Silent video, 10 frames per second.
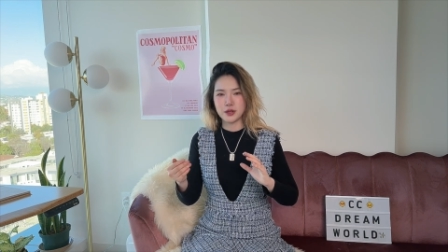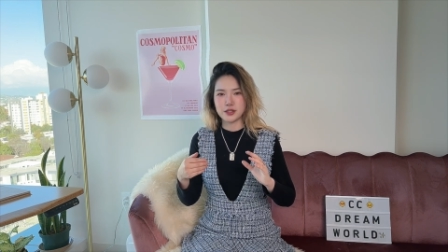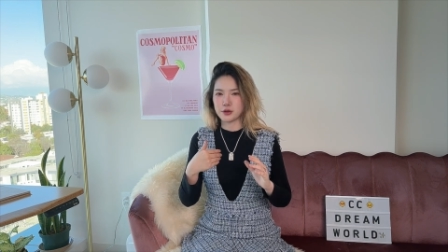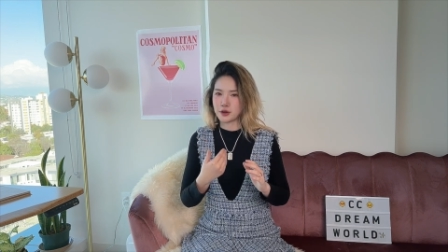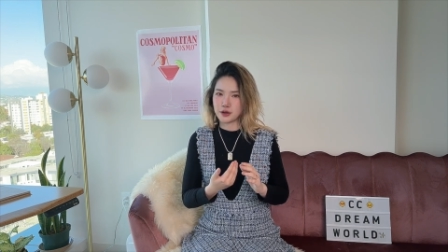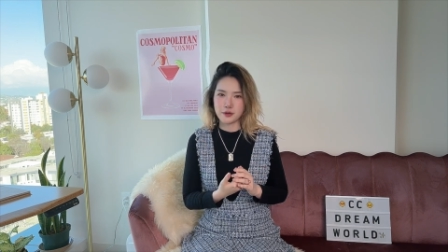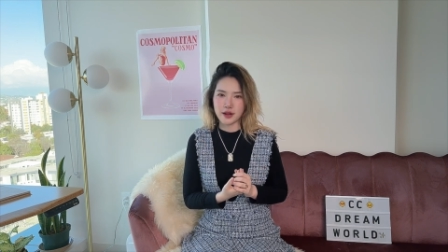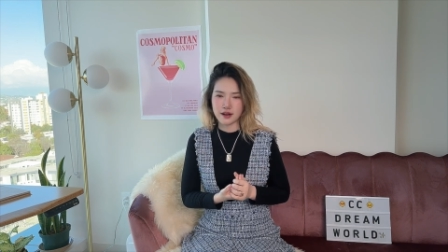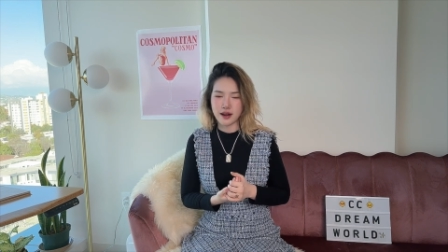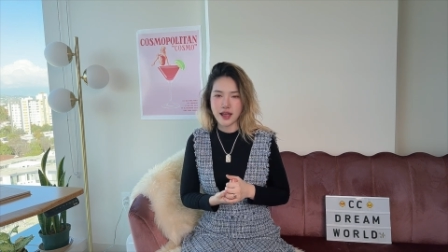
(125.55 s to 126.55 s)
with your
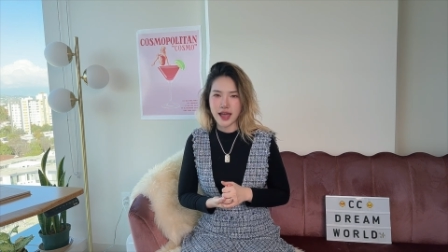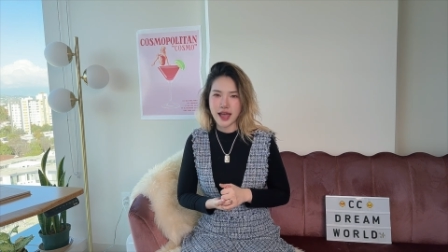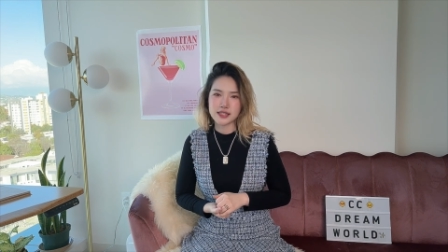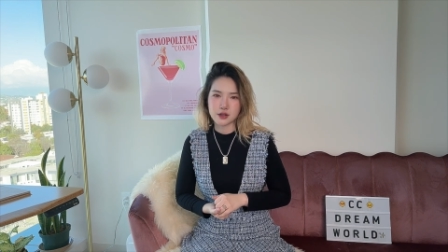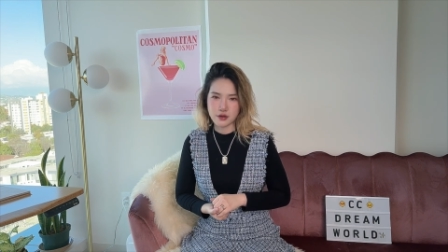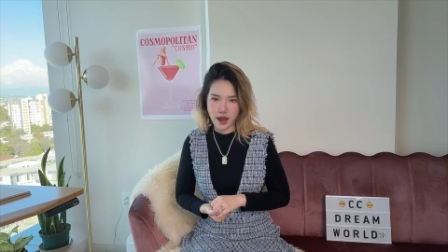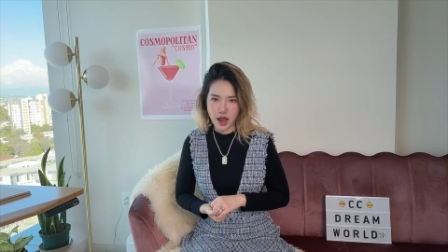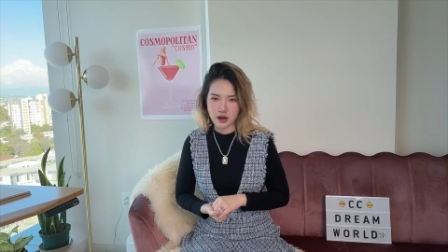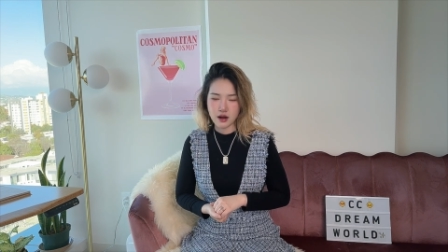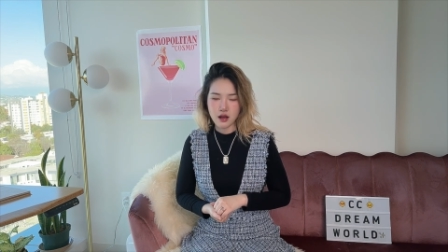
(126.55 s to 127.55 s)
career as a
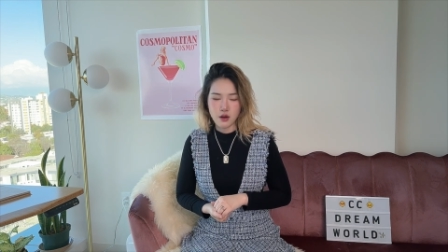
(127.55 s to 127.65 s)
creator.